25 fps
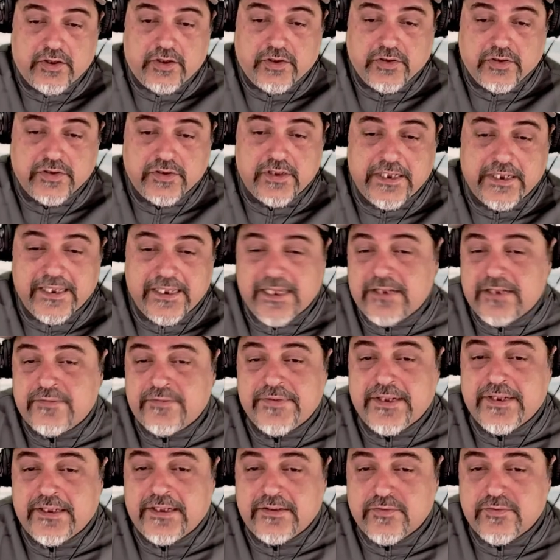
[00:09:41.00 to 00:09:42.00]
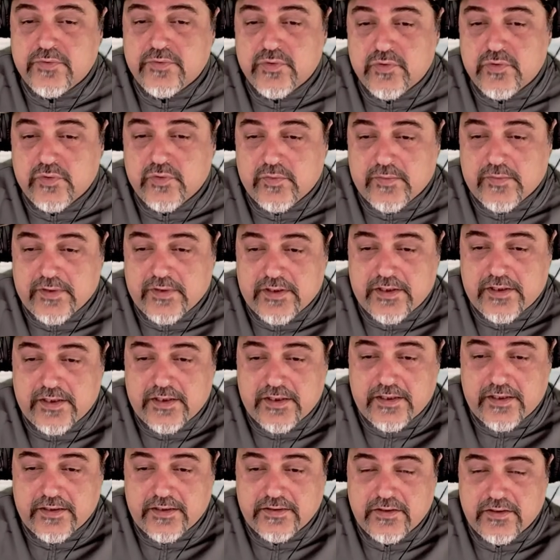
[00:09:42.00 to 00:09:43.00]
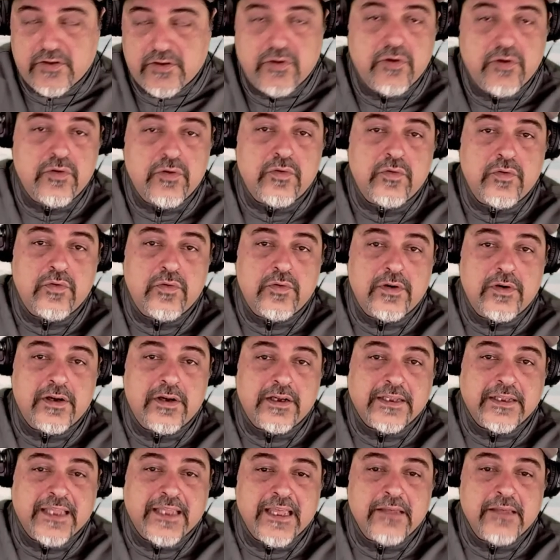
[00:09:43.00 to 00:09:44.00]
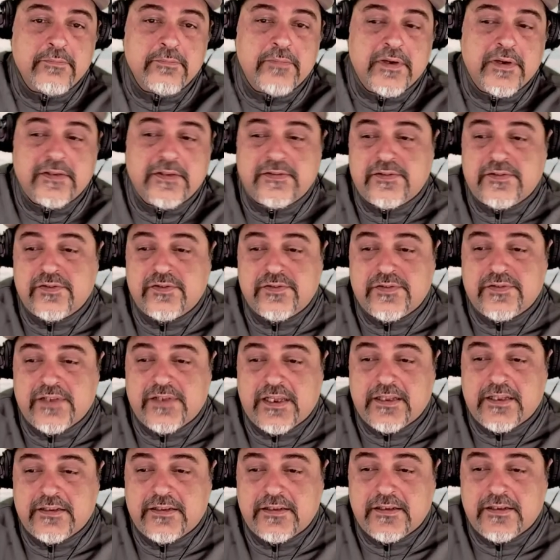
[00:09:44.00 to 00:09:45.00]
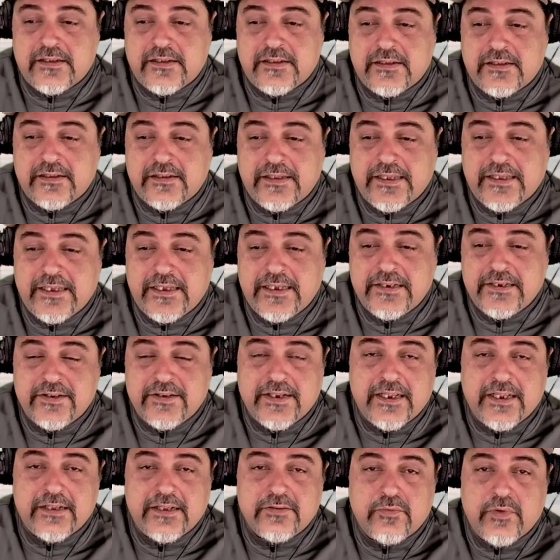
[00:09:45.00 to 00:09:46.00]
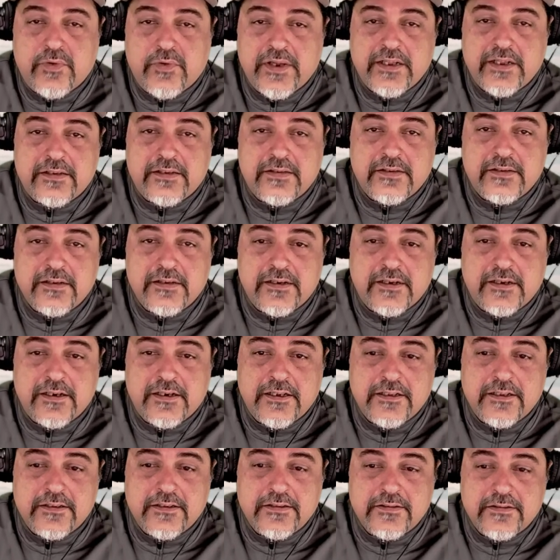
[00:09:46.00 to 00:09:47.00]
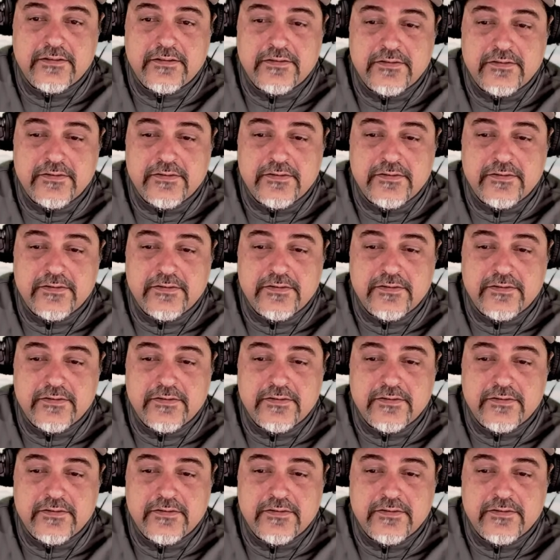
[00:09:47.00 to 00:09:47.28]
to the elephant in the room, the whole uh, gangbusters that the uh, internet went on